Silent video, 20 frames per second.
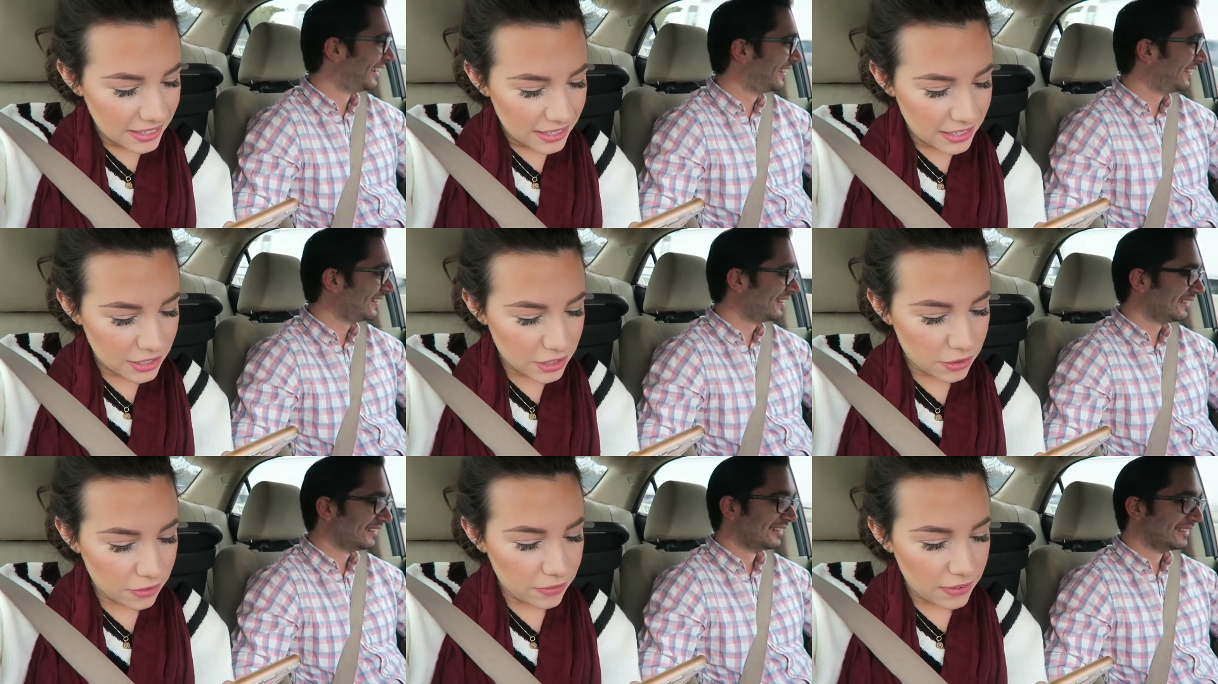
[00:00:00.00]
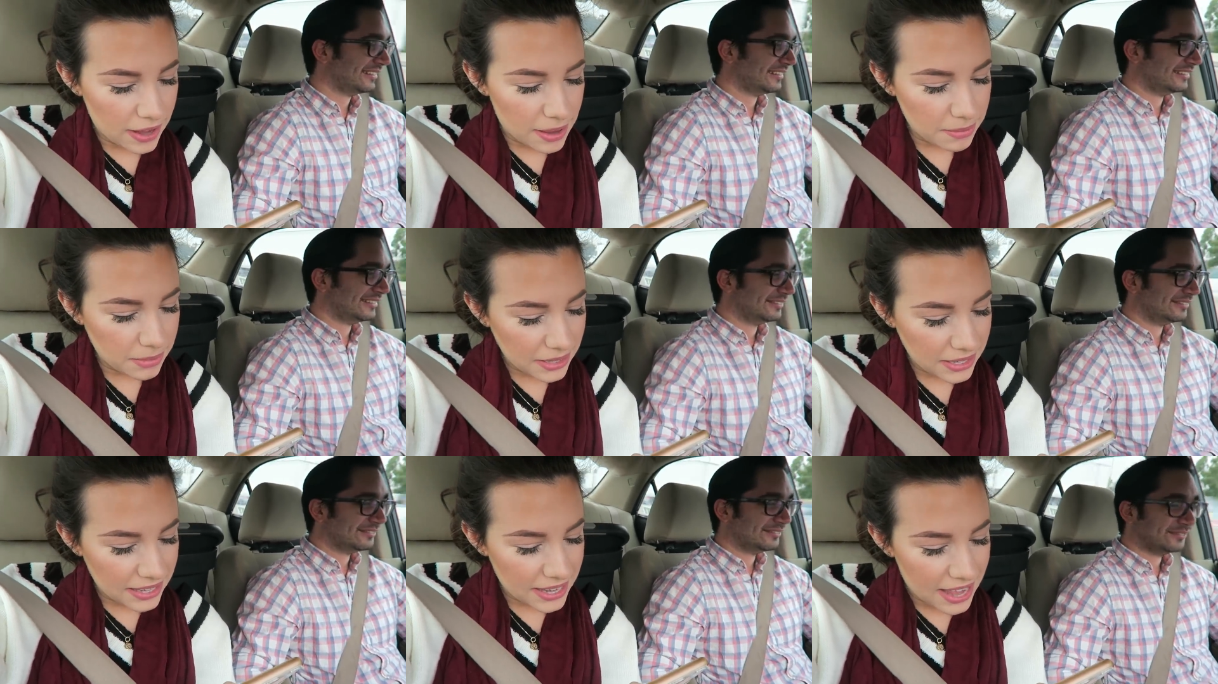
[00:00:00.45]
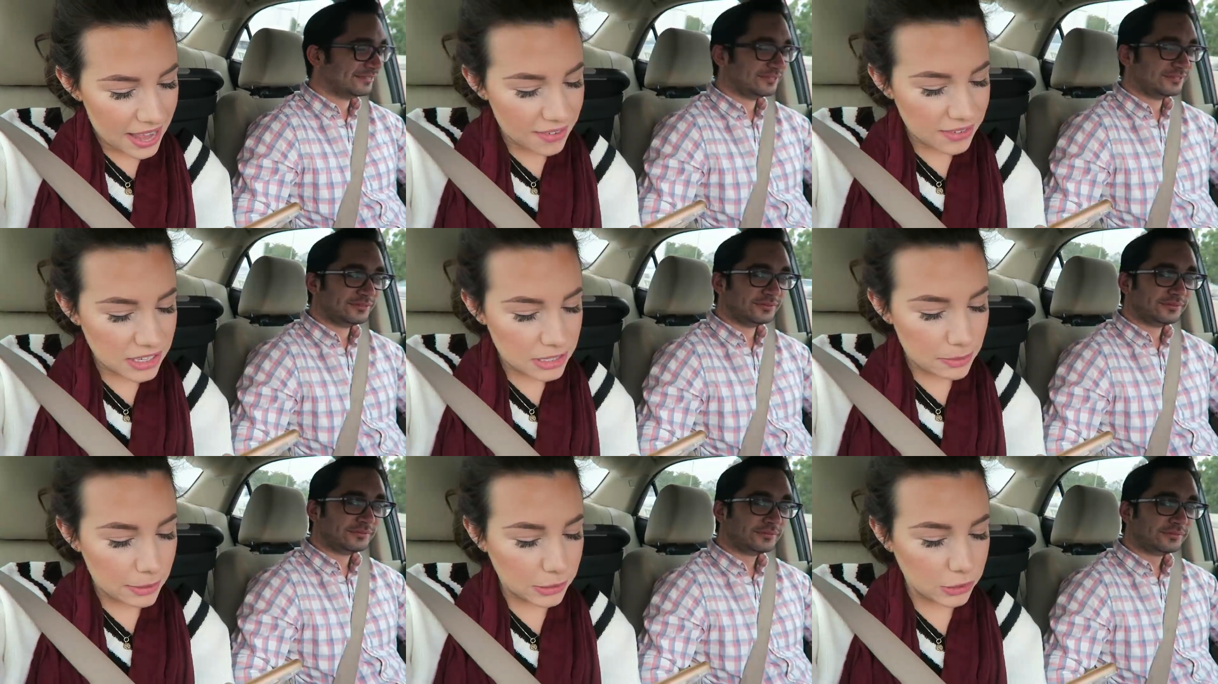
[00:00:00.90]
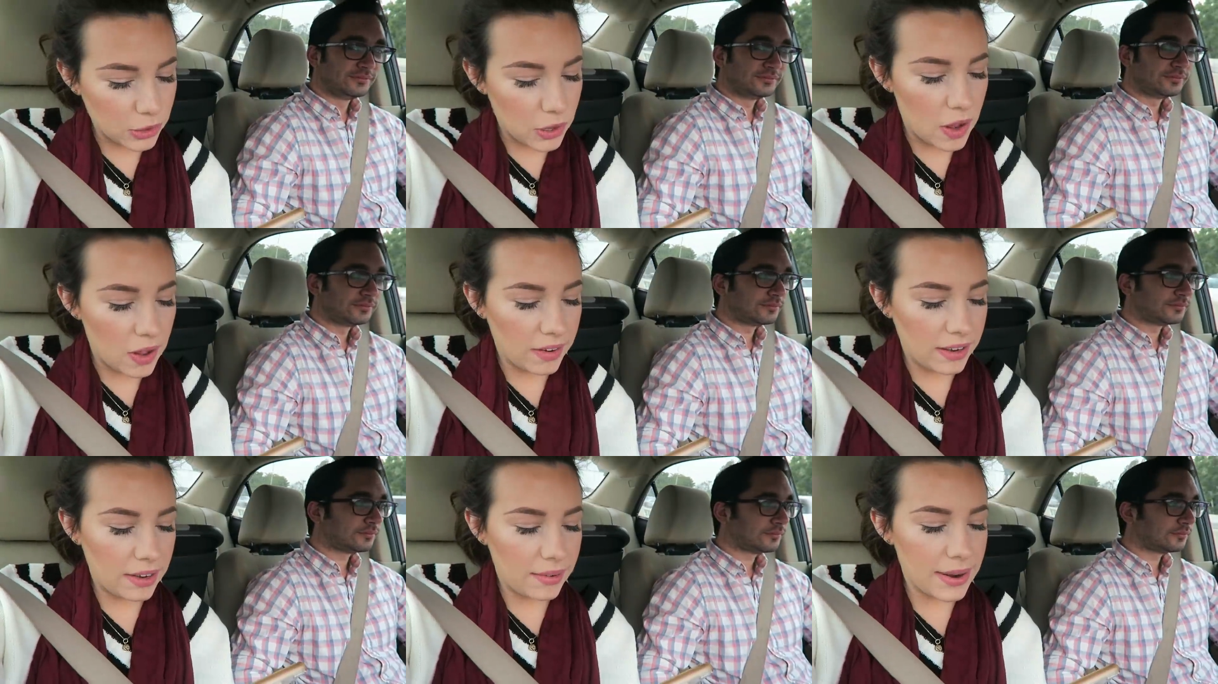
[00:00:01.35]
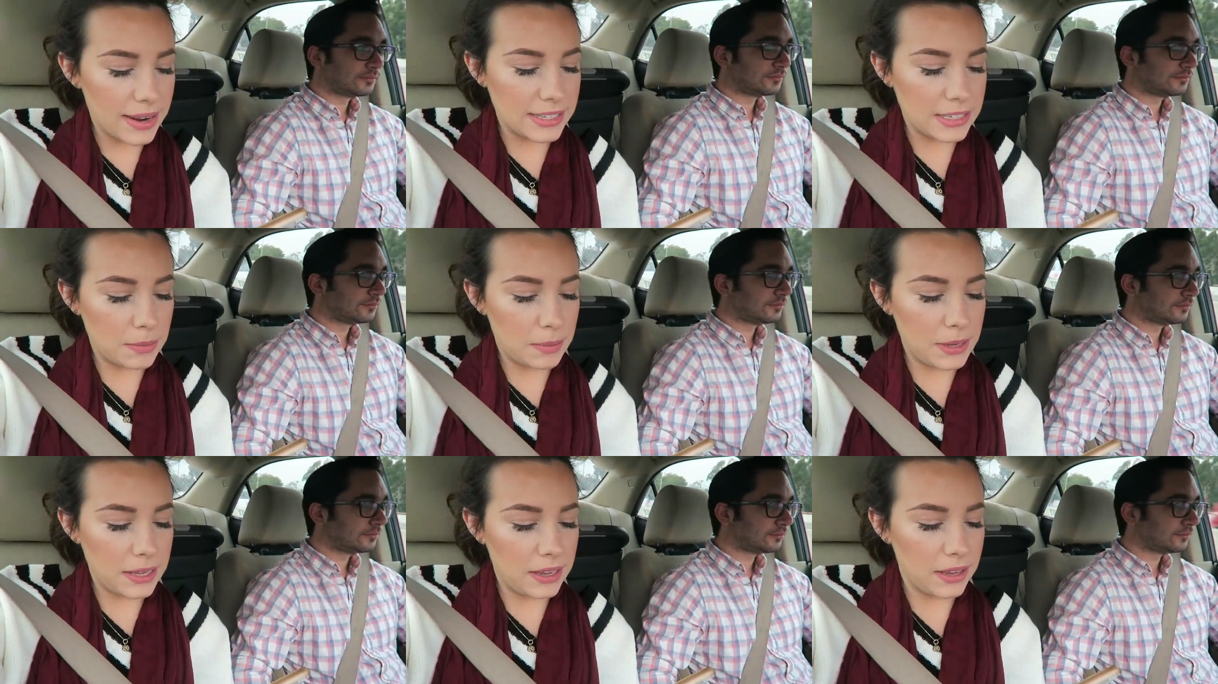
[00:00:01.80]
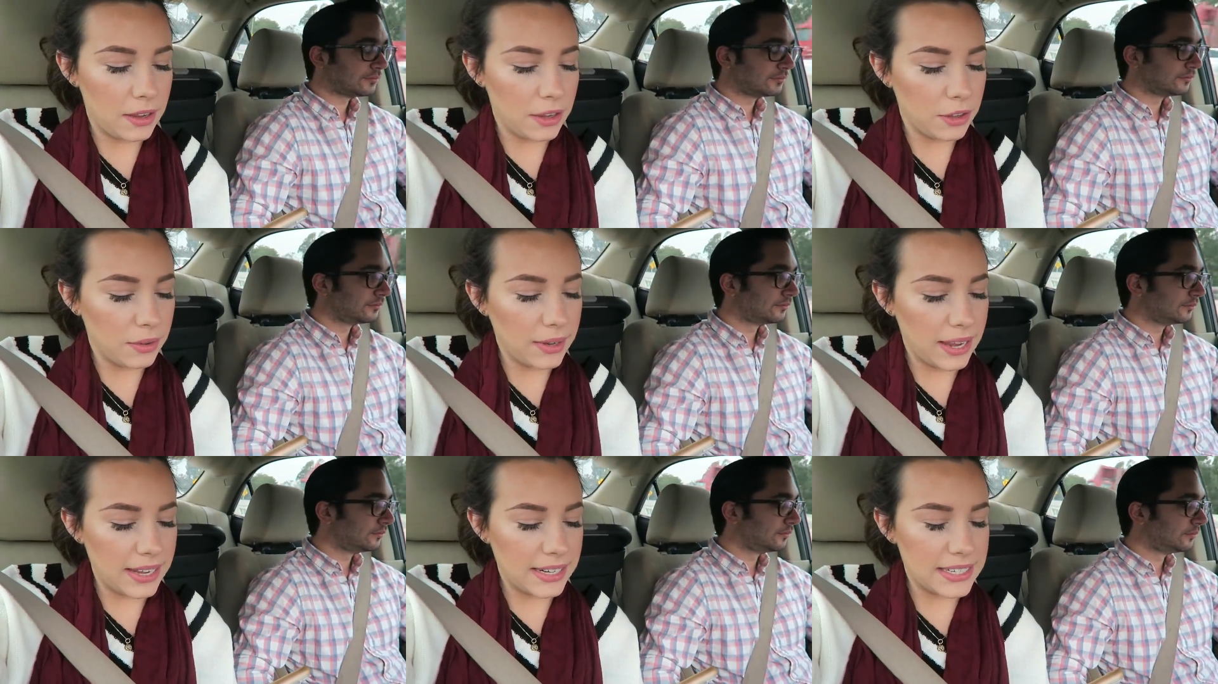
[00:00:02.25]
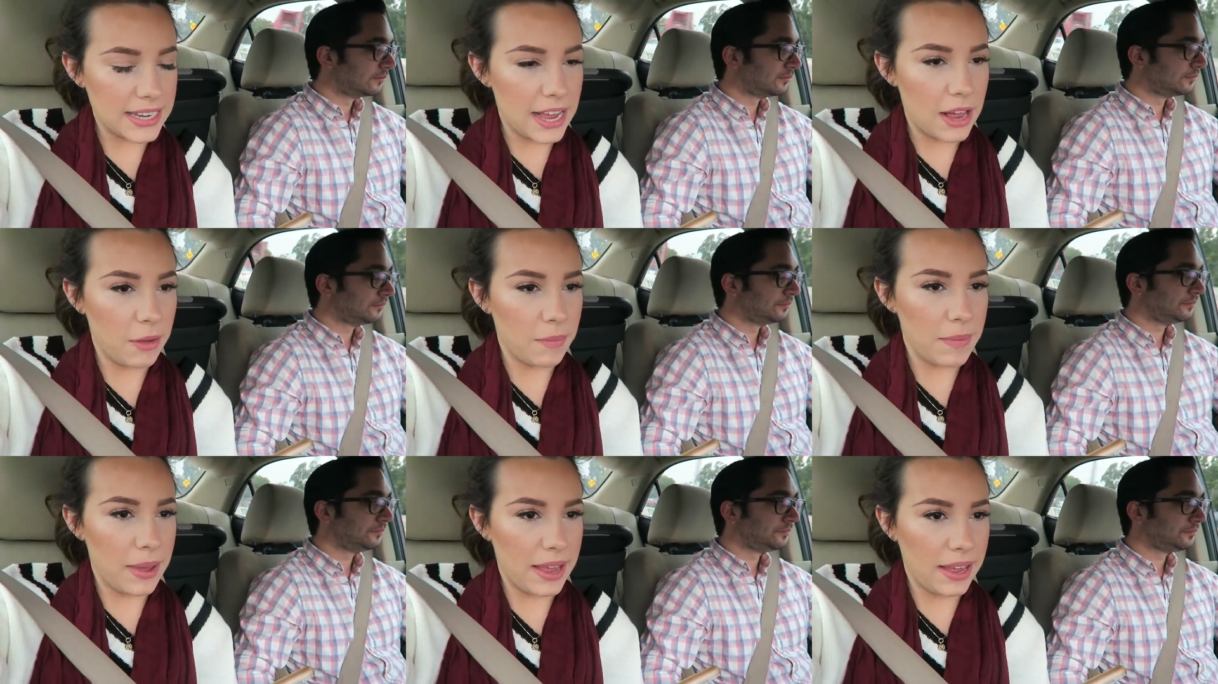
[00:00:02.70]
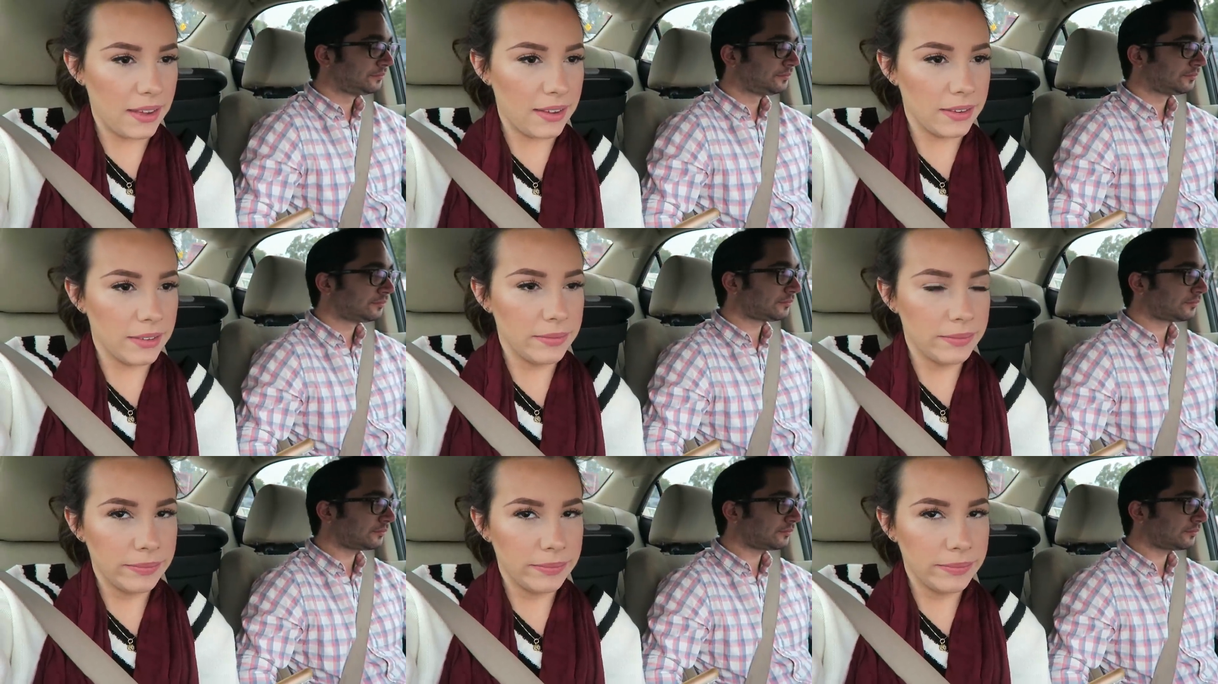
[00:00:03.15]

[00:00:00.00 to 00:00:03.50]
Speaker 1: Does your family have a special holiday recipe you like to help make?